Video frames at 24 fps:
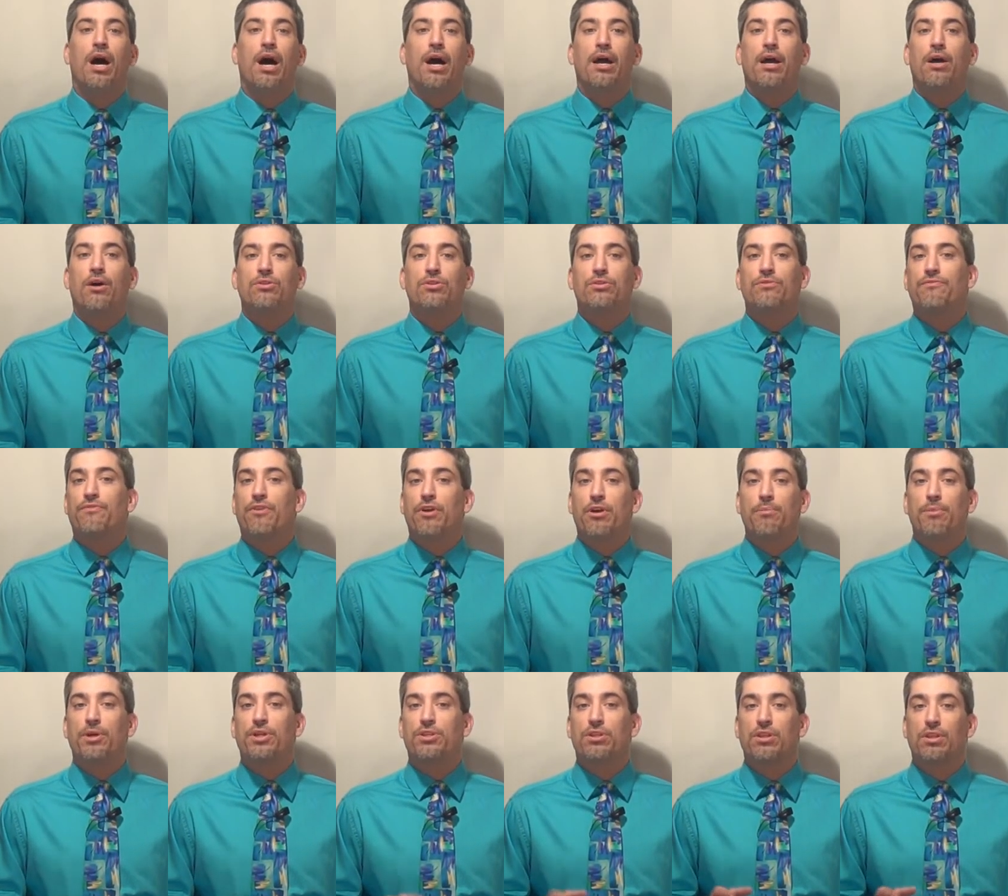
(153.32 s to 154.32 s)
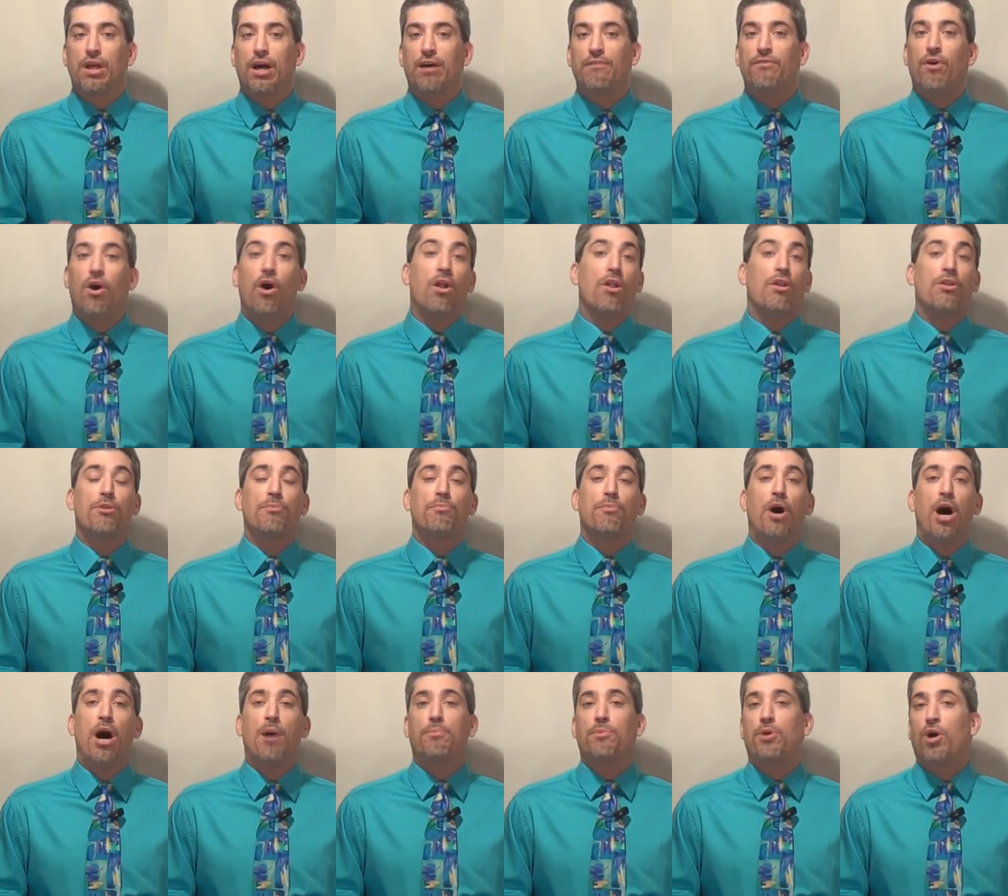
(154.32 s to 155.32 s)
I also very much love all of the
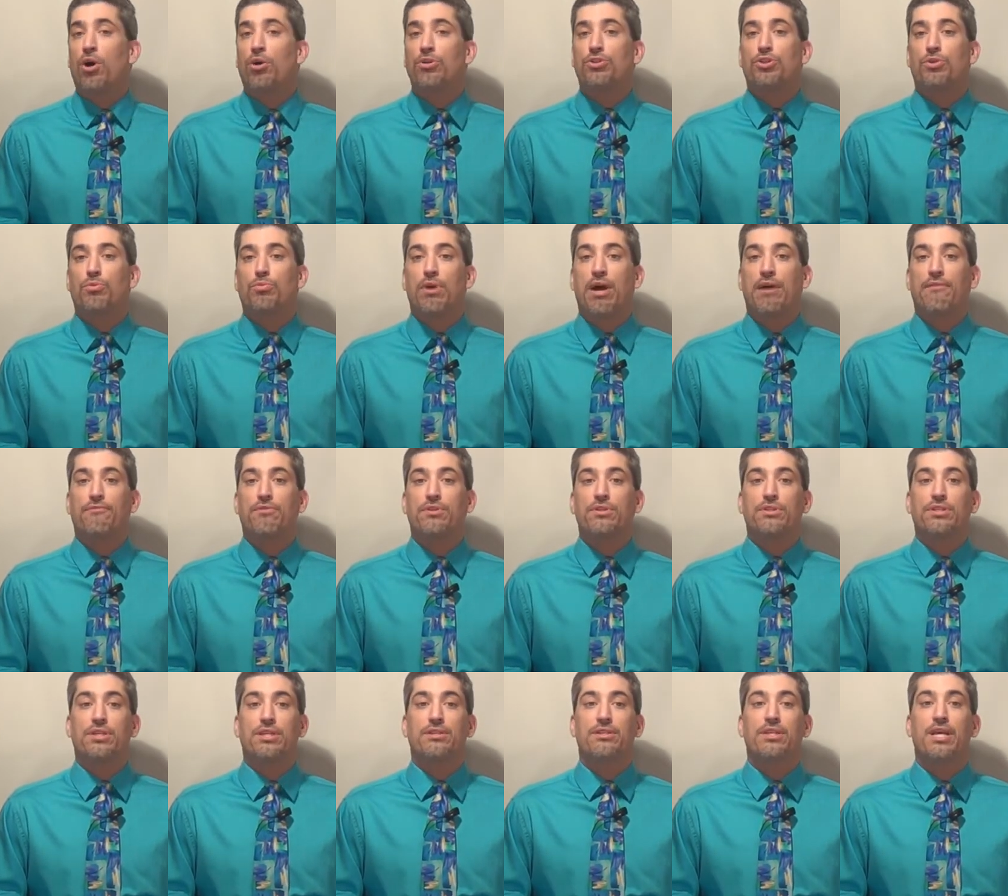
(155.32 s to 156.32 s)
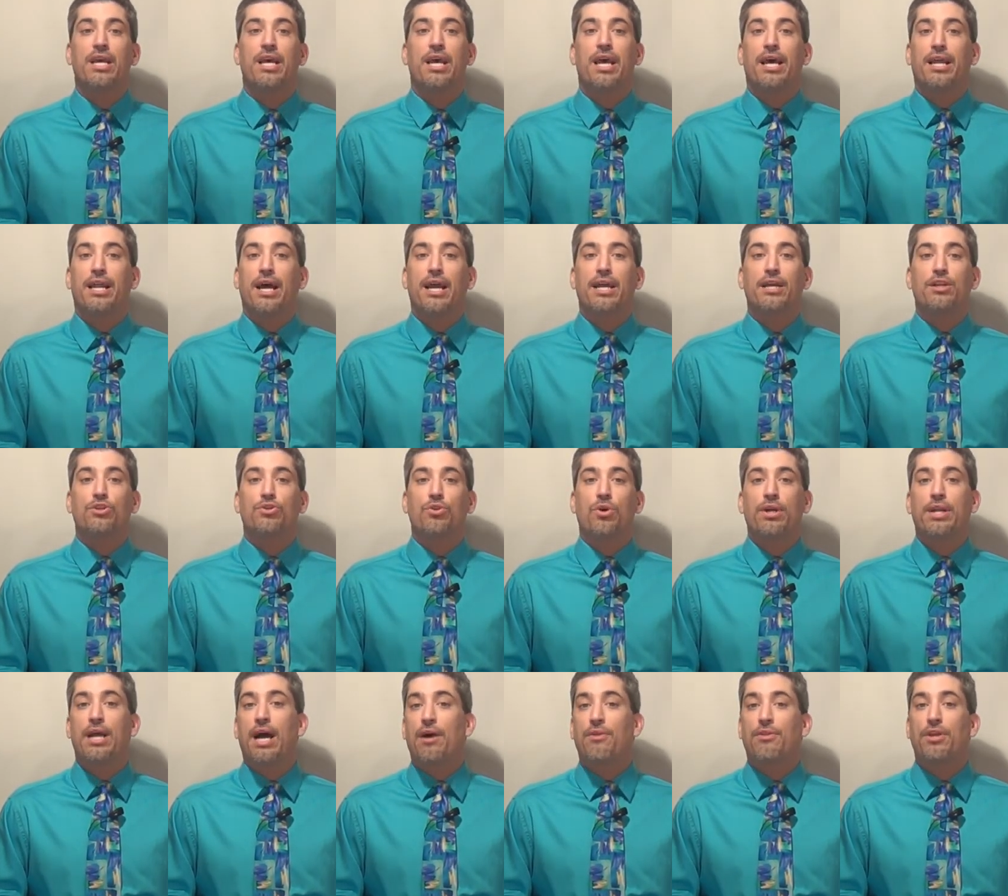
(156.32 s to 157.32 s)
pop culture references, and I
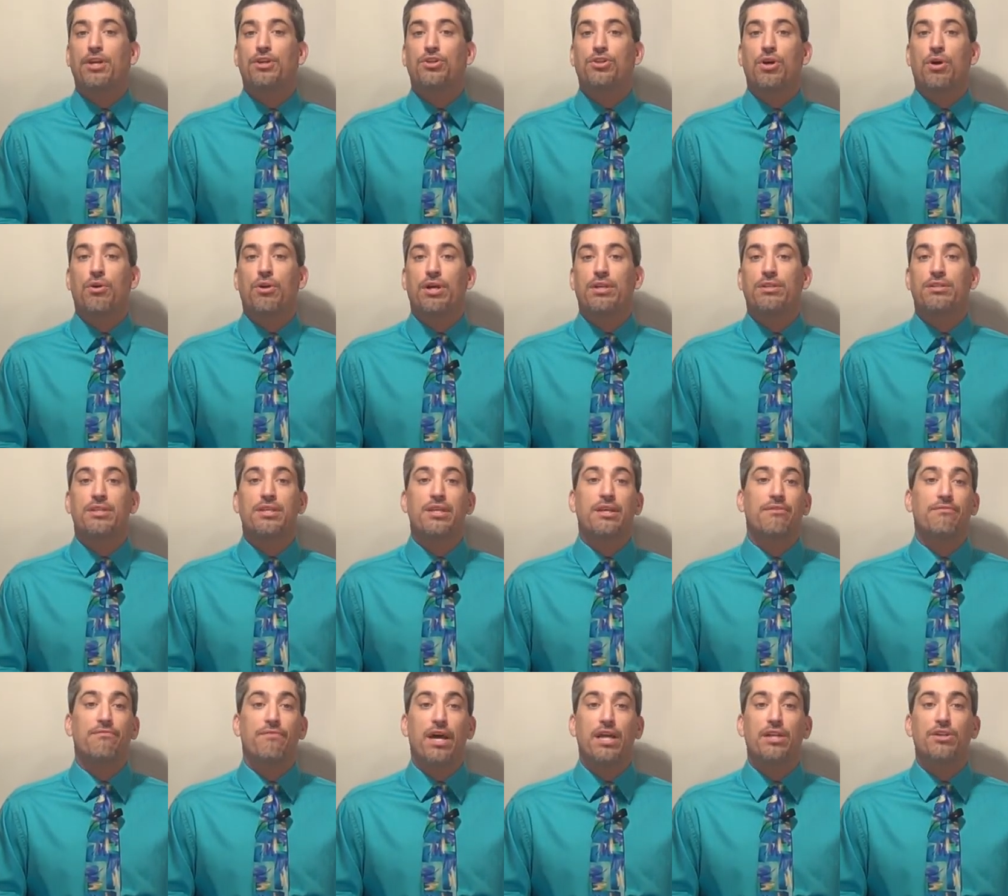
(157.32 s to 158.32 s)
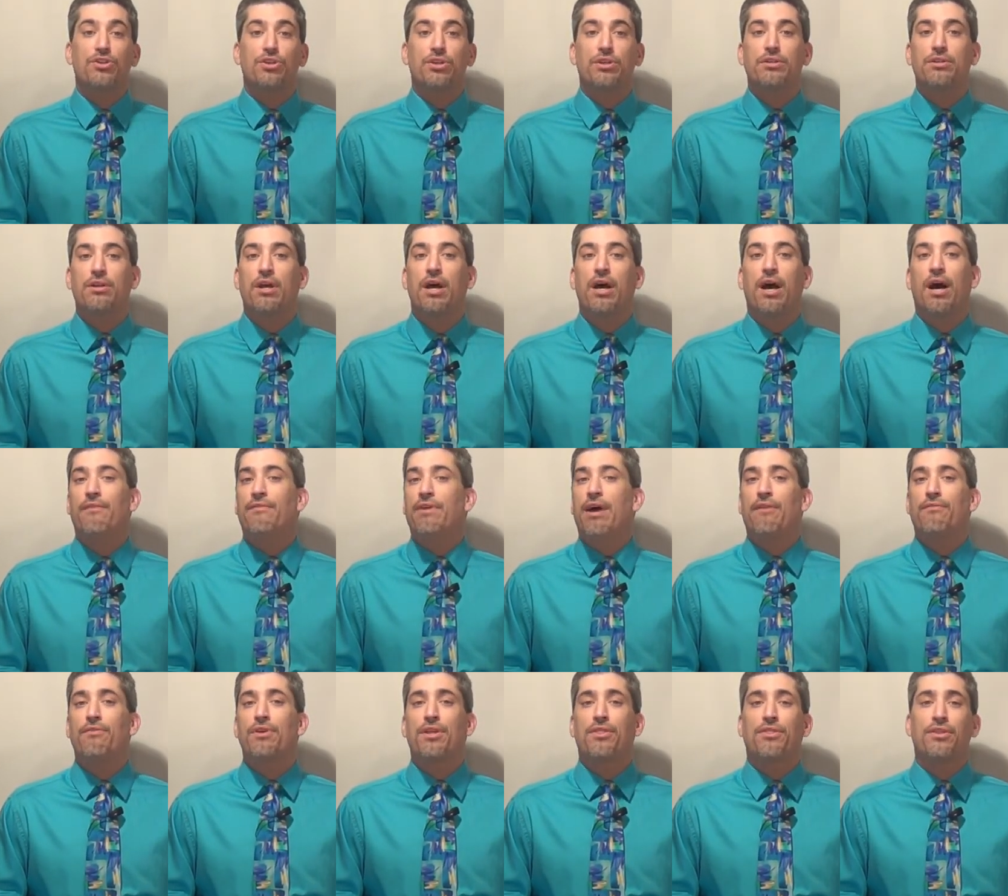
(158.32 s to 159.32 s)
enjoyed how they showed us the invention of
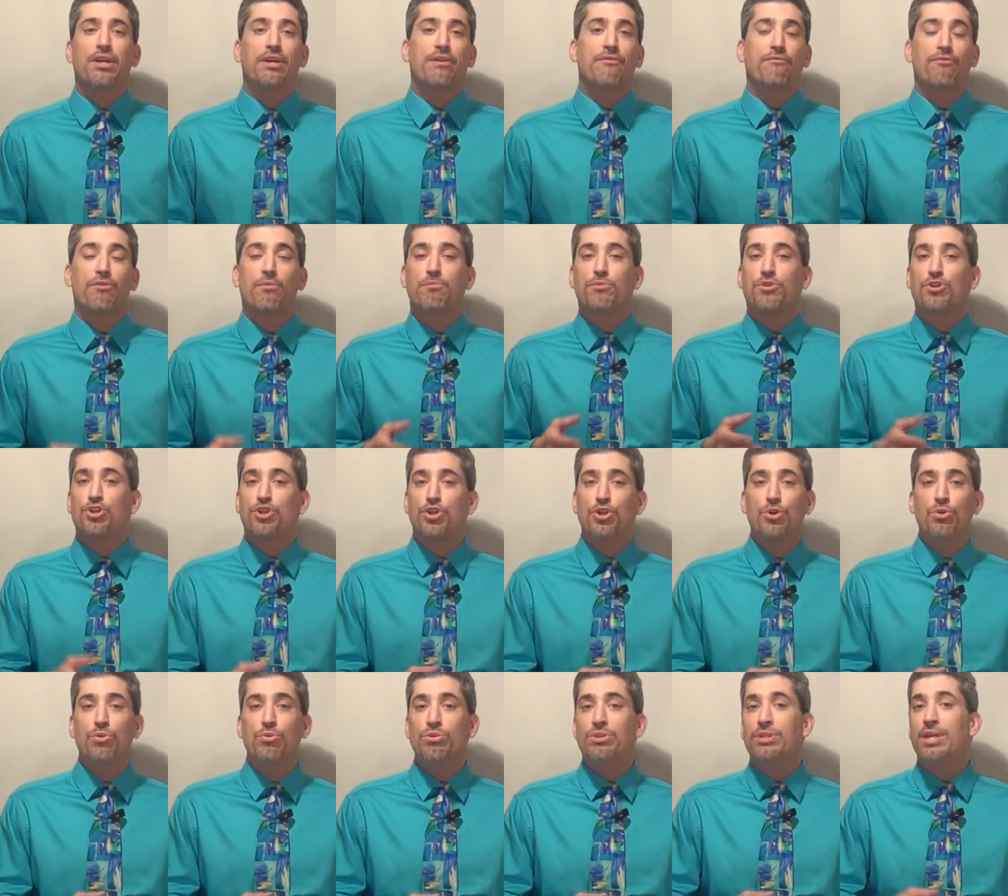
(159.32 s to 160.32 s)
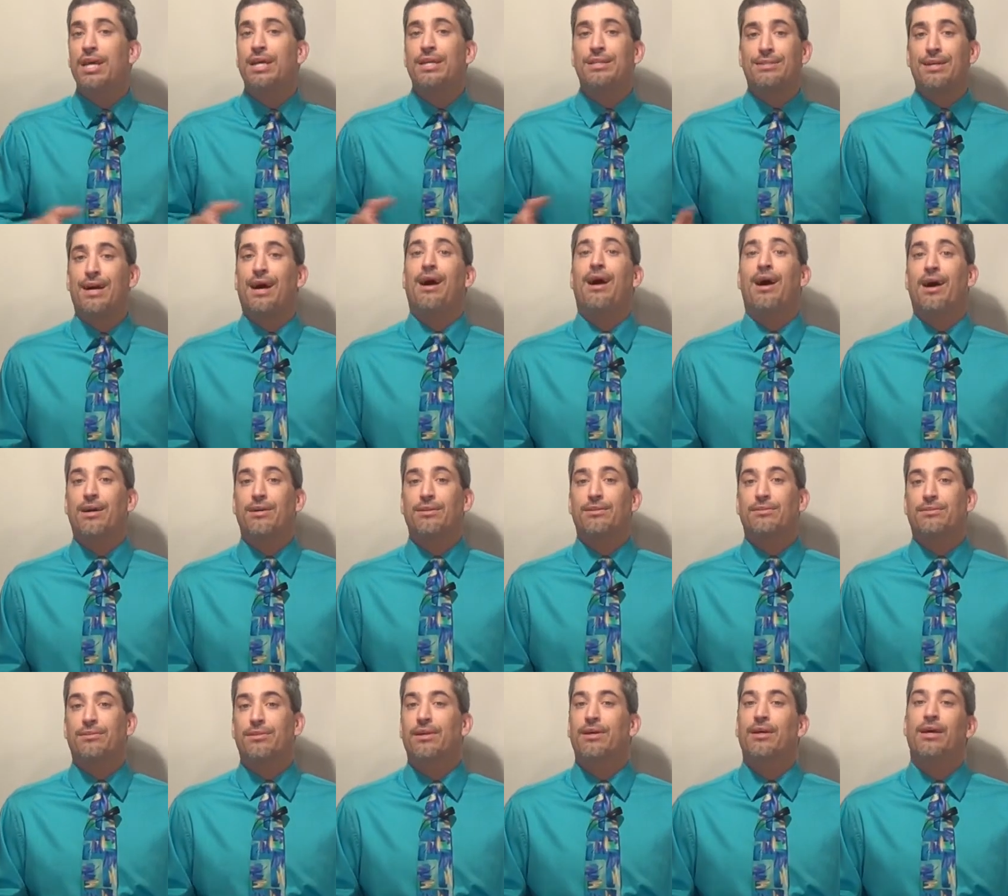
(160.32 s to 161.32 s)
everything from shoes to
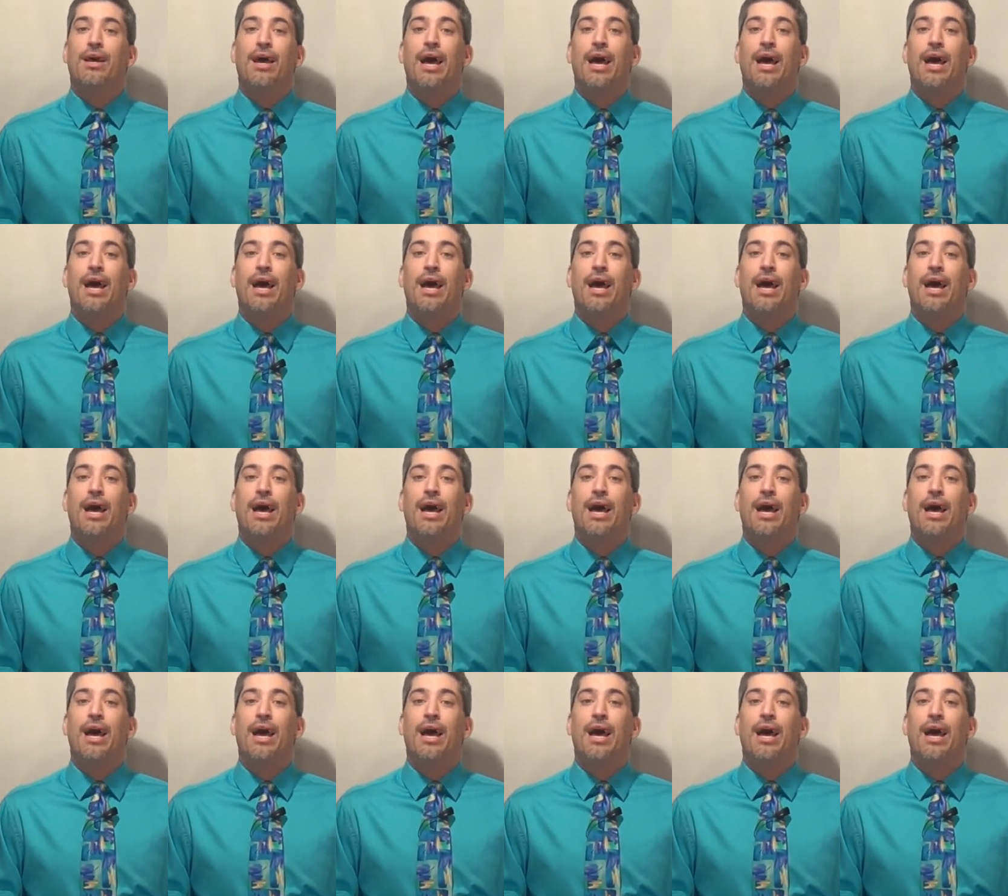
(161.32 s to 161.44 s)
hugs.